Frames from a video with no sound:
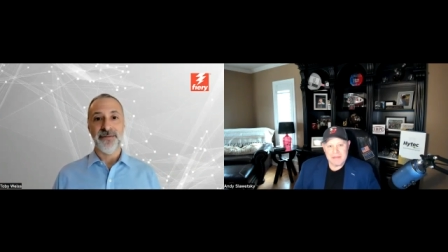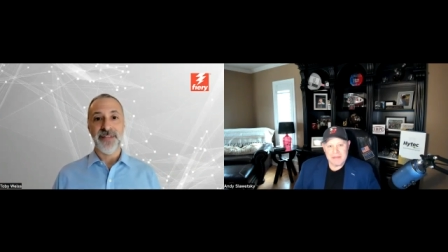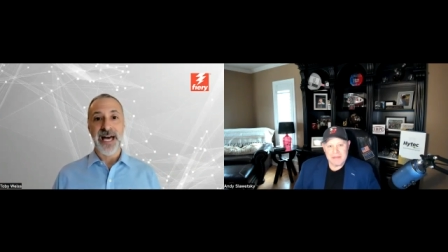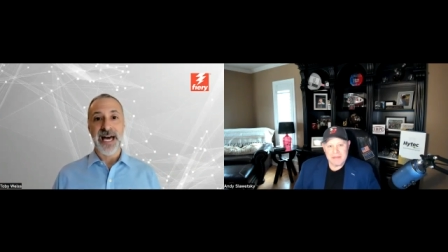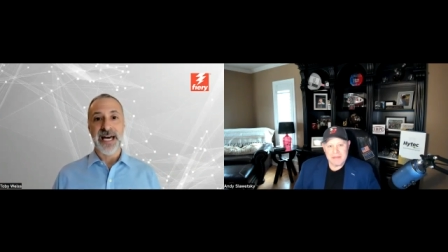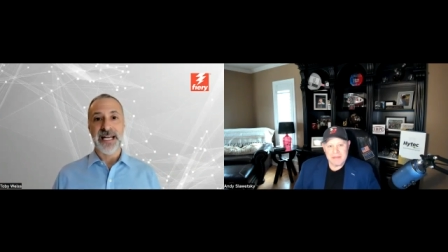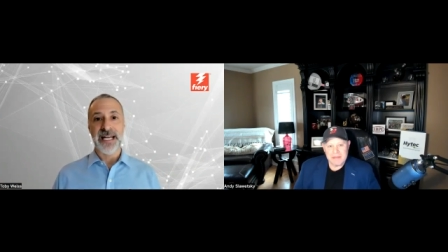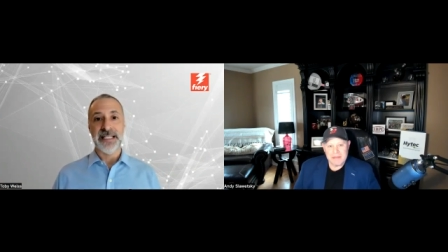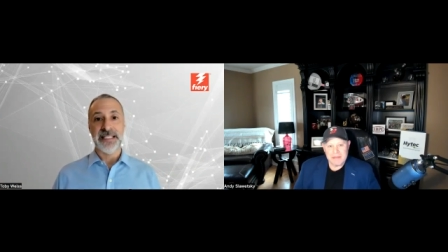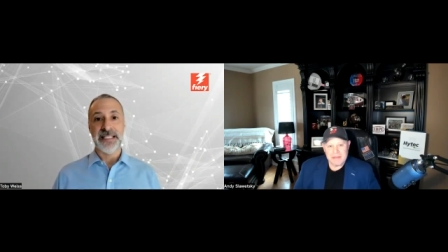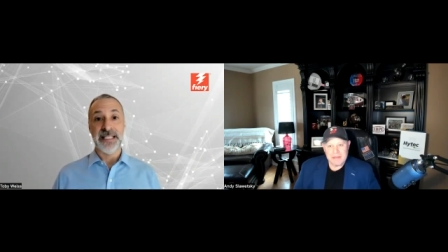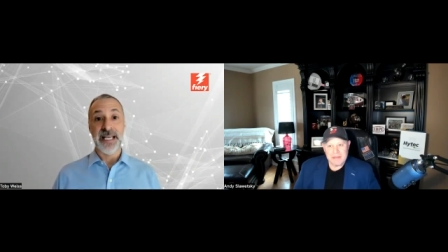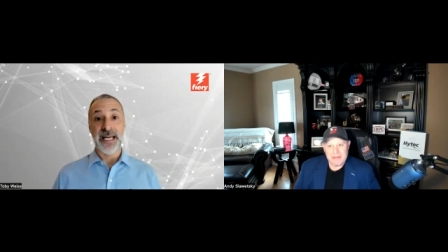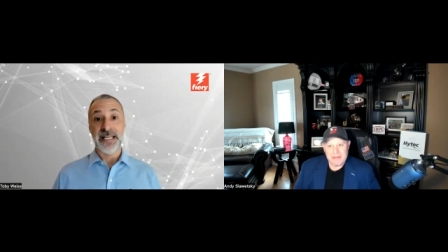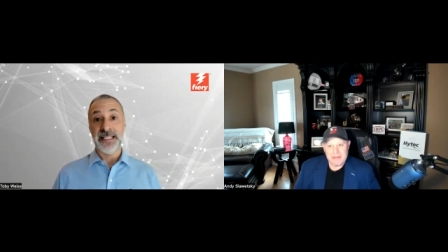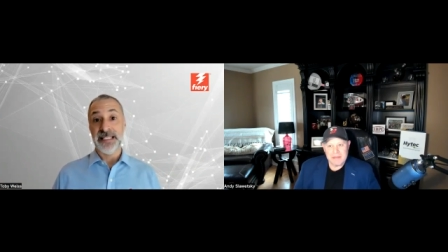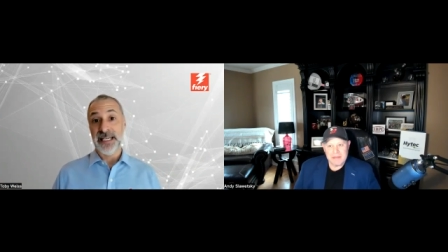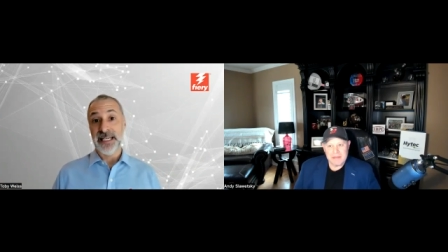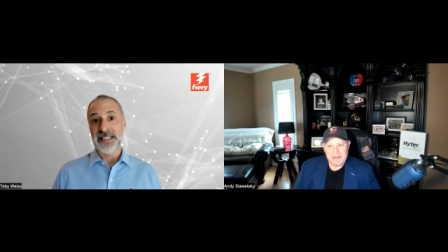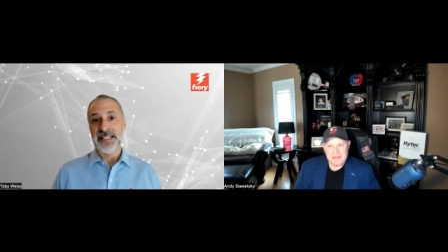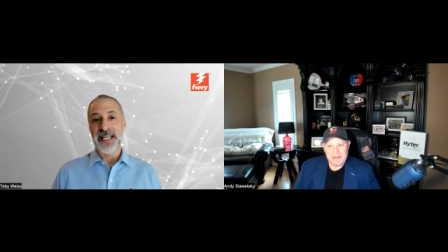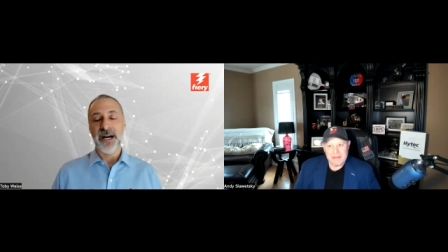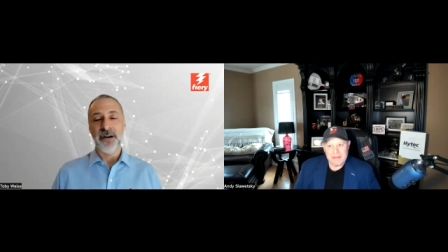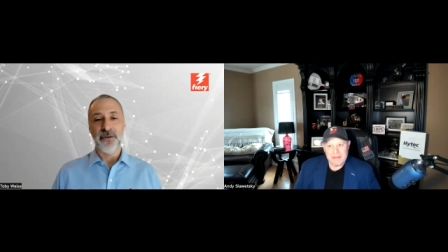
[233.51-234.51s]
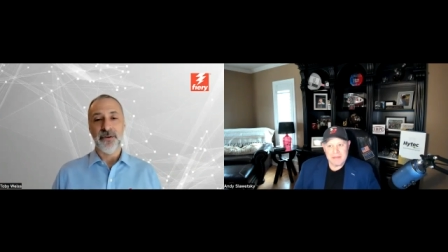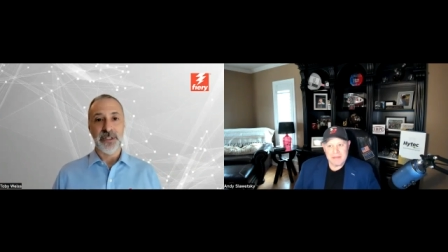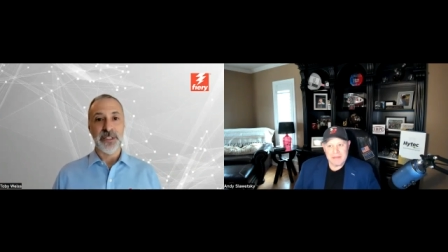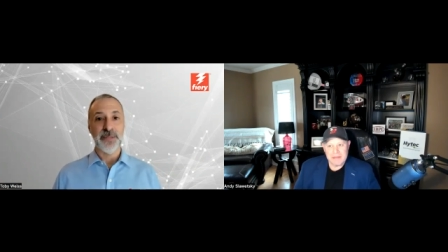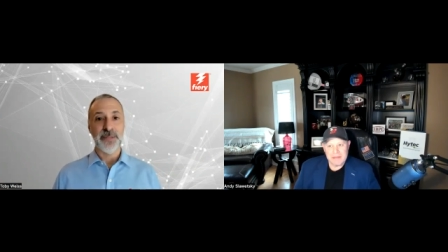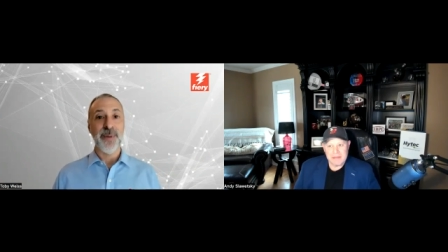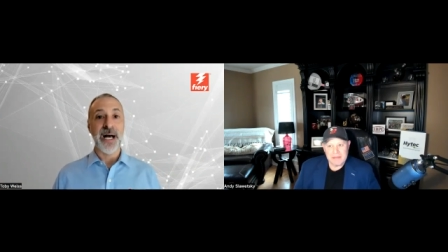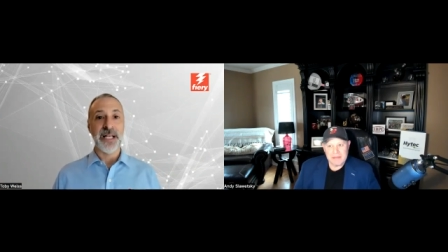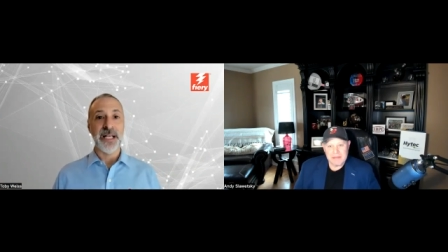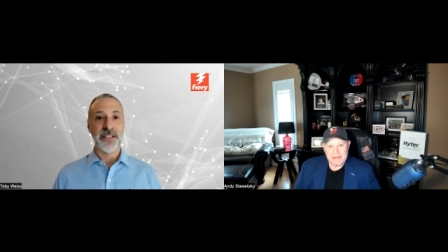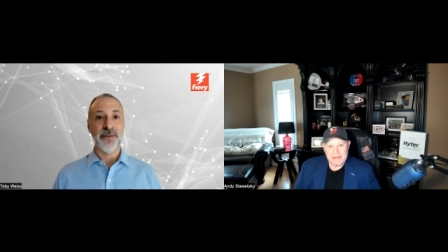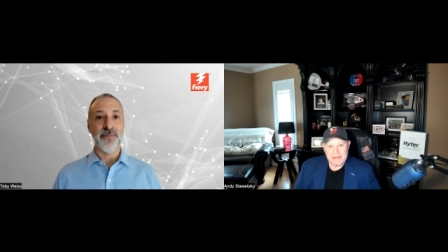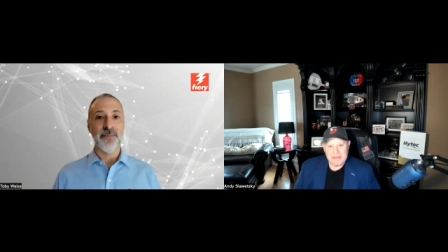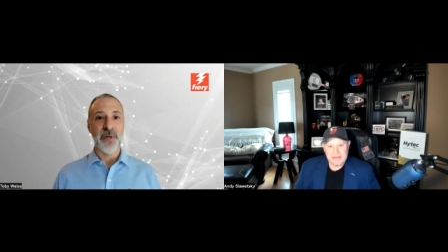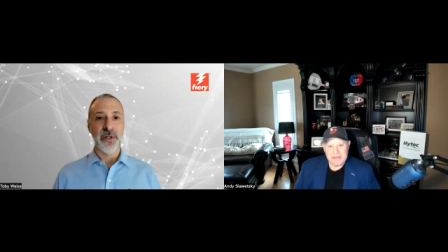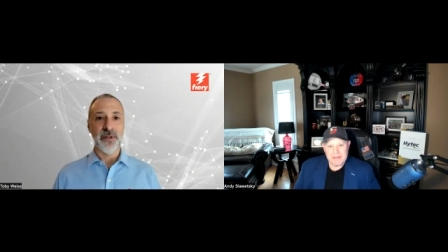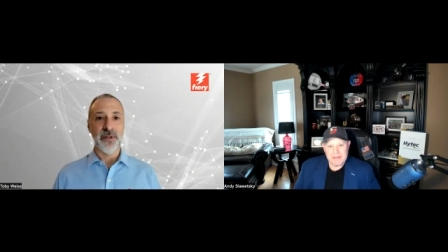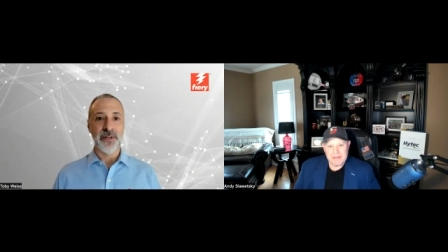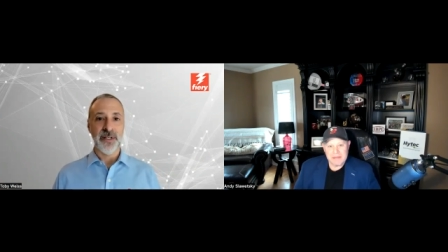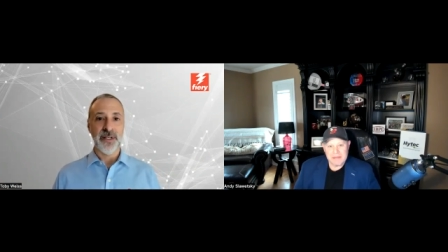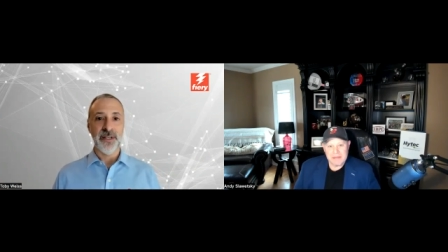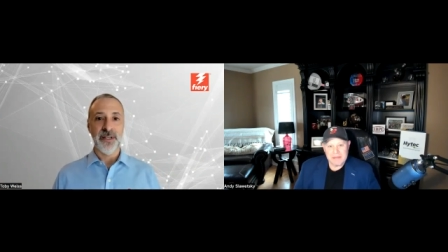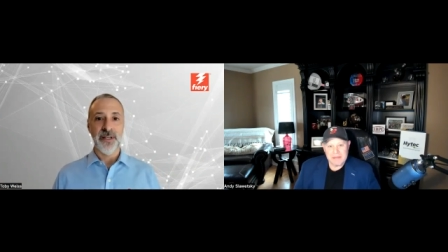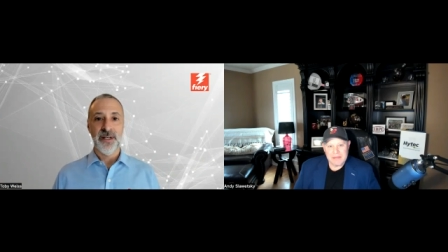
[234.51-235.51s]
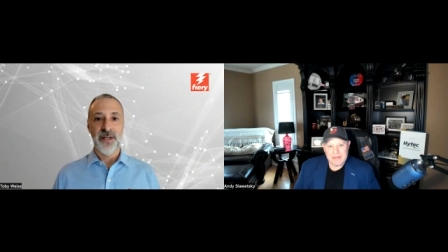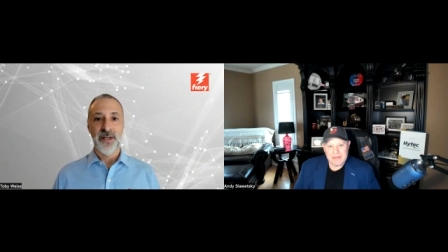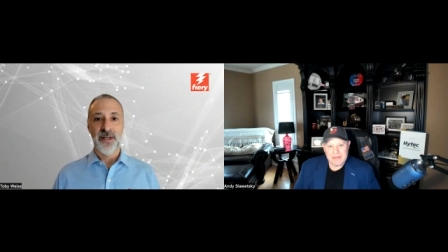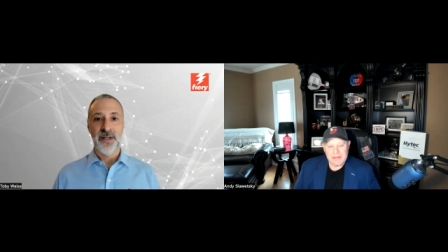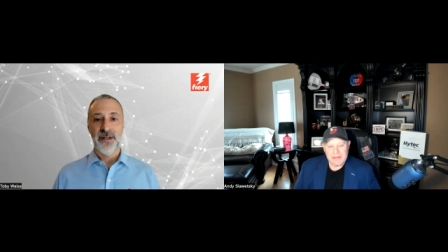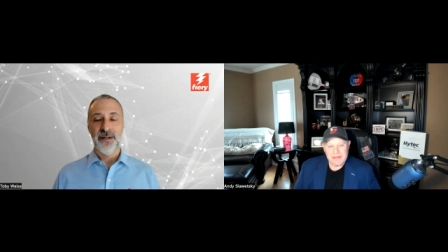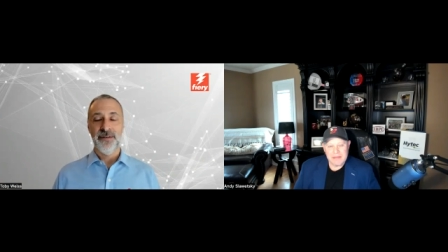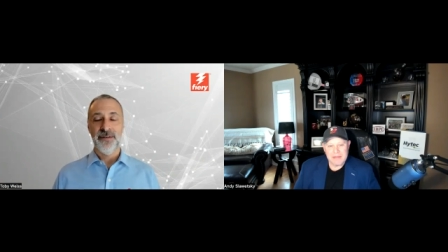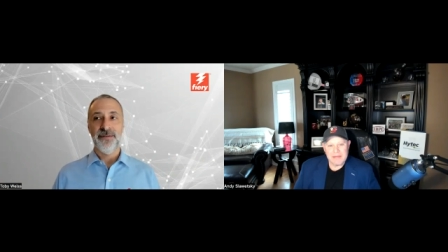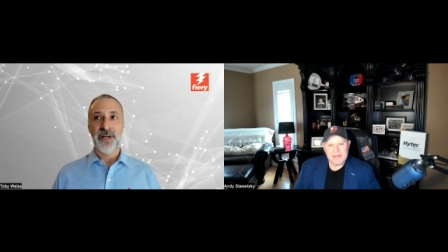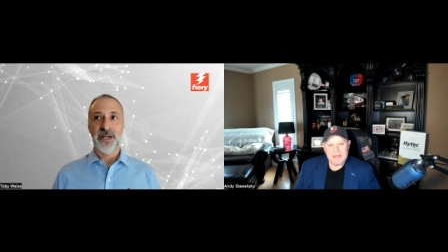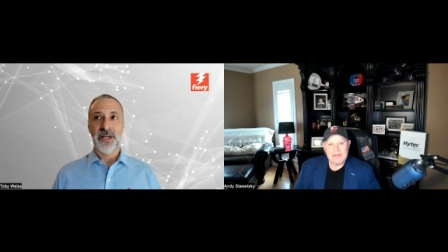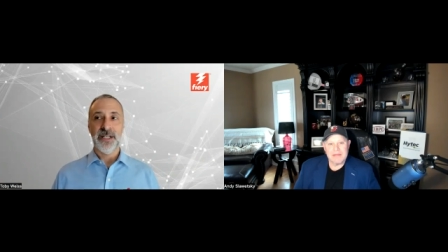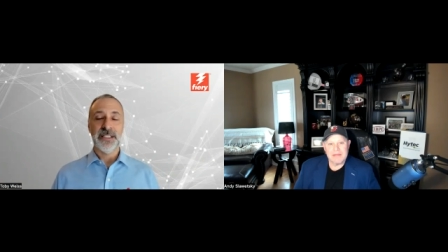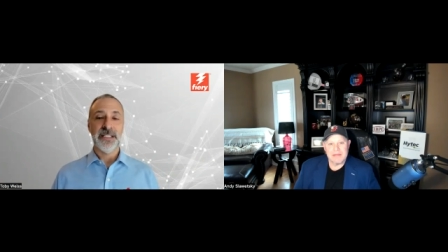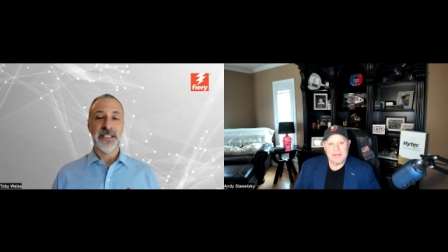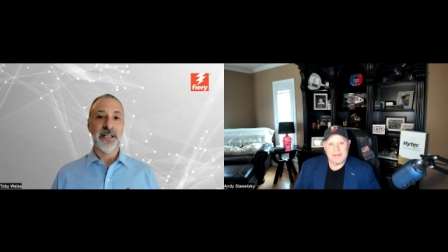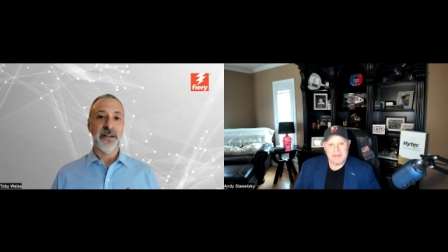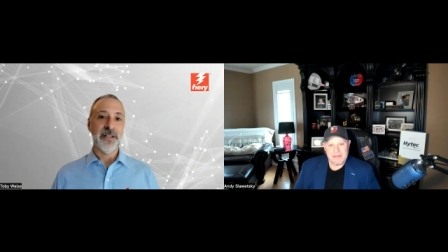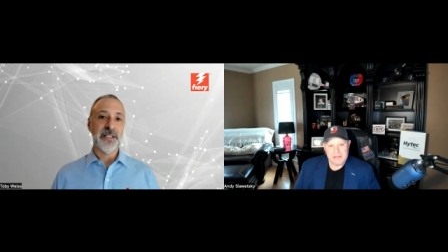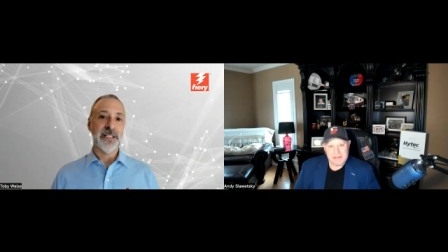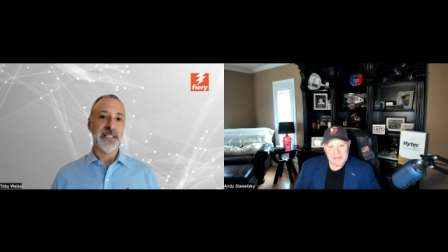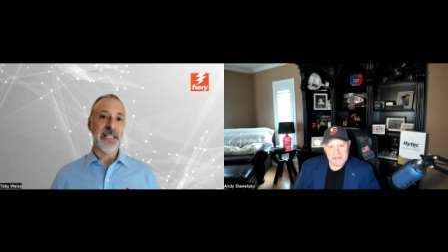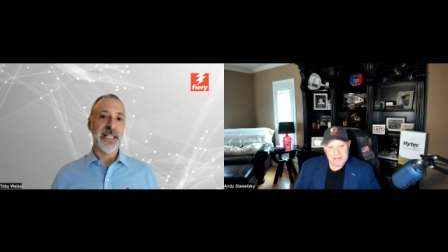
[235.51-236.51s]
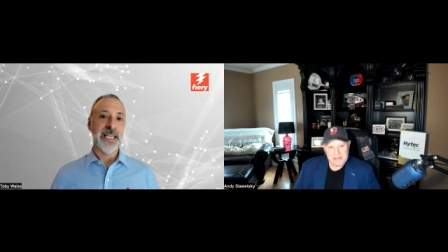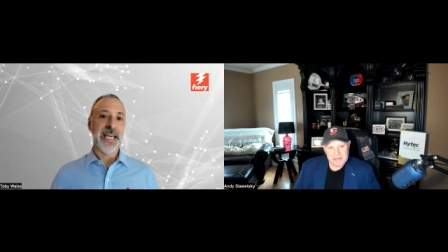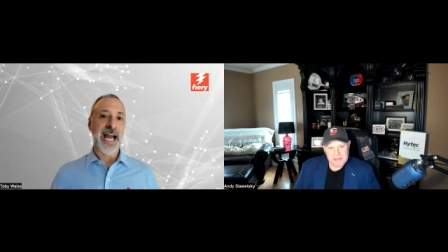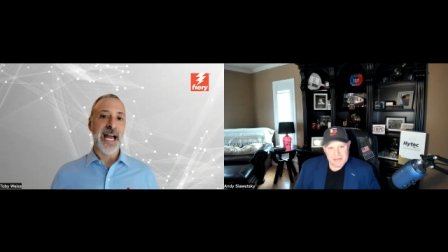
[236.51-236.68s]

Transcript: that and take that responsibility very seriously.